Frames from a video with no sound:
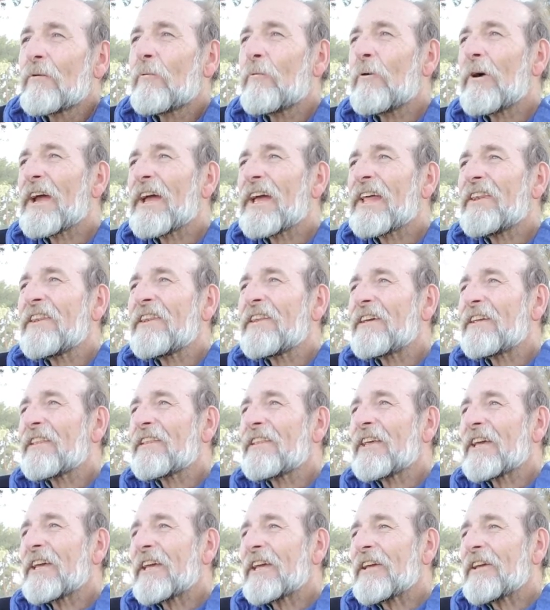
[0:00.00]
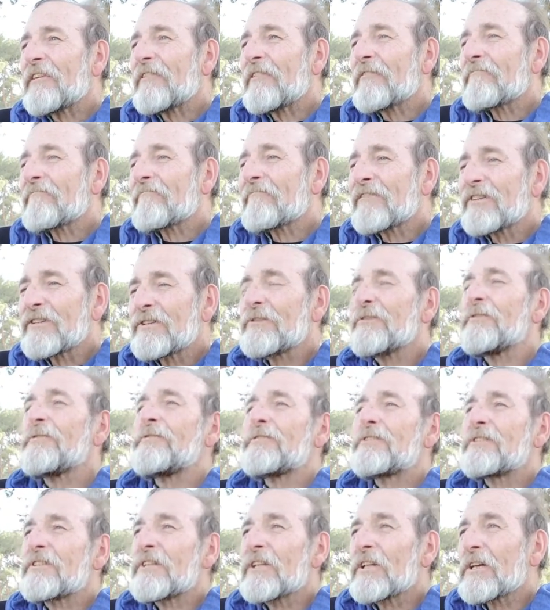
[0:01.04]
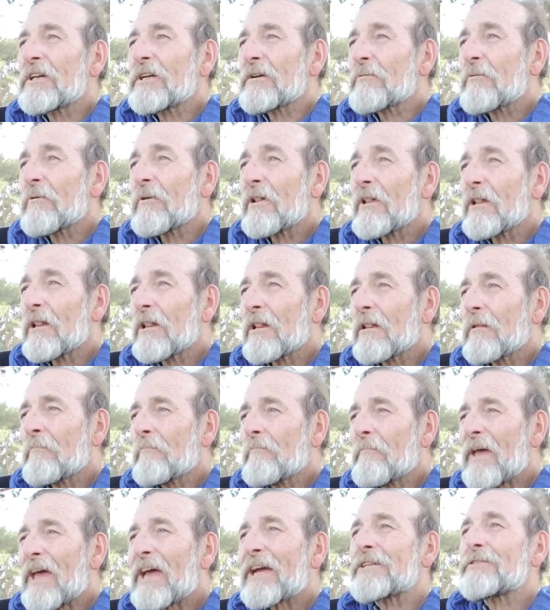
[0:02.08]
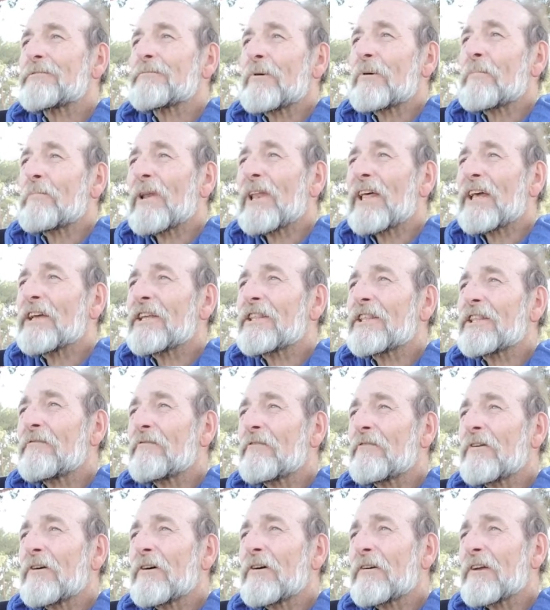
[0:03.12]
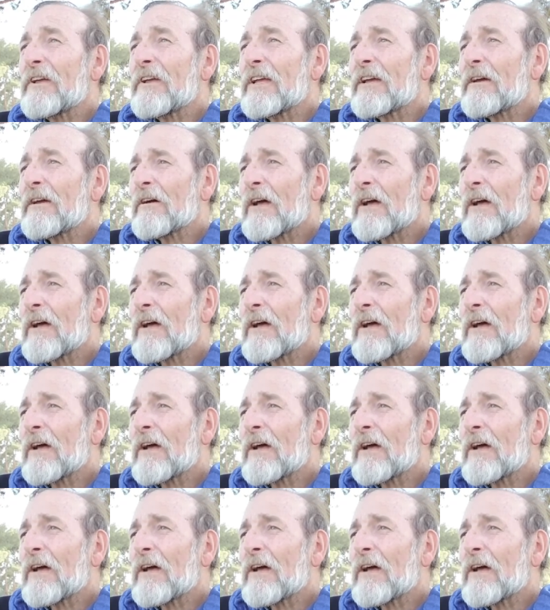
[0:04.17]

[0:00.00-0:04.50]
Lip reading: when they reduced the maximum length of a